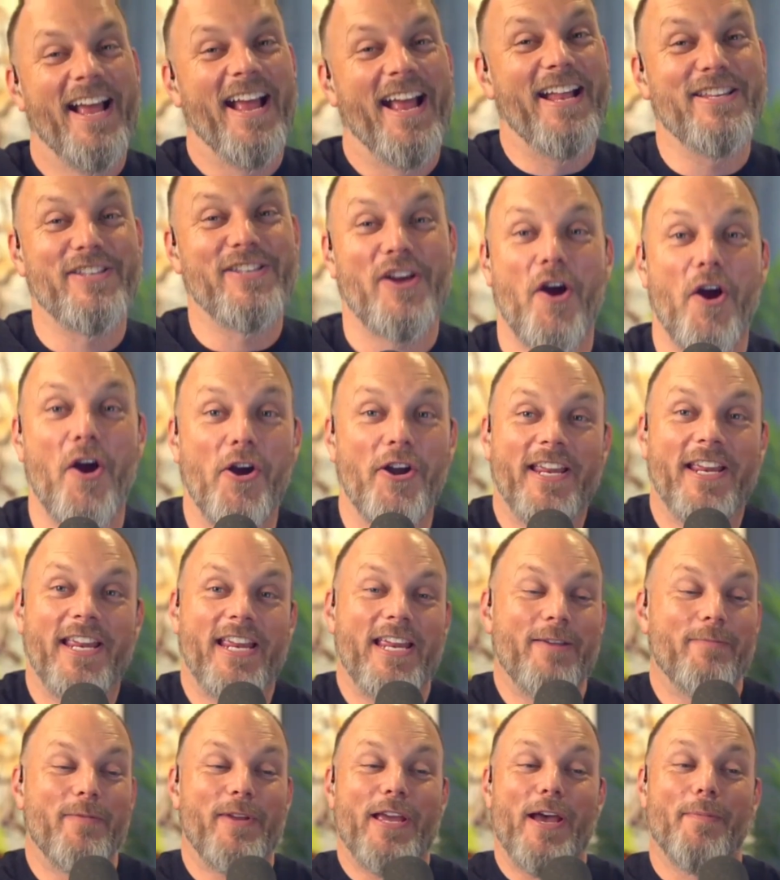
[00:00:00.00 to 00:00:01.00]
It's hard to
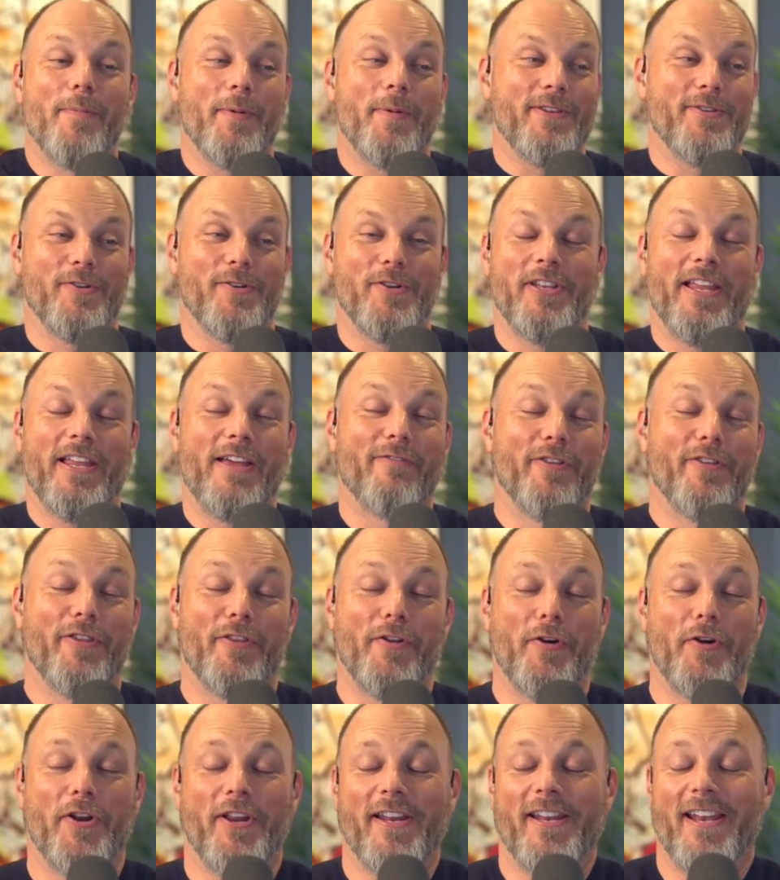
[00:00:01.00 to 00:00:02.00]
keep me up until
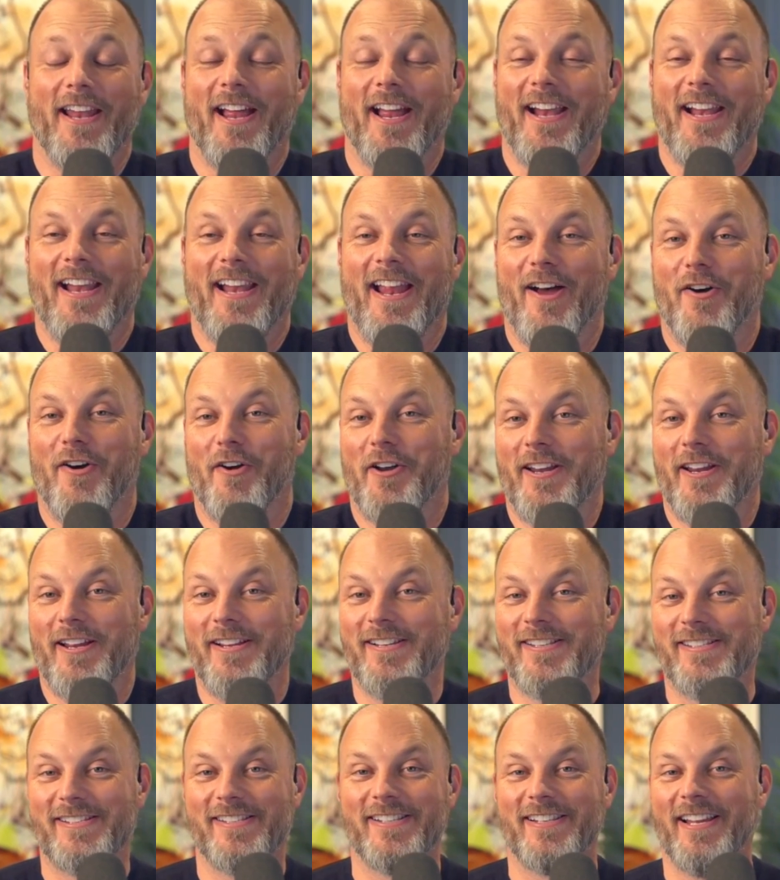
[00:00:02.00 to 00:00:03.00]
11:30 at night nowadays.